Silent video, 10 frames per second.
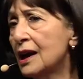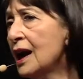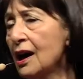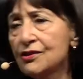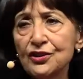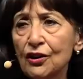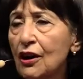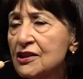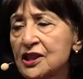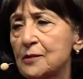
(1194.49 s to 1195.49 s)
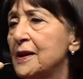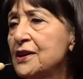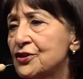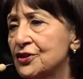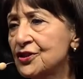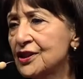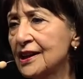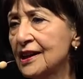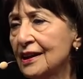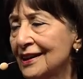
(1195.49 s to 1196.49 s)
How's your constipation today?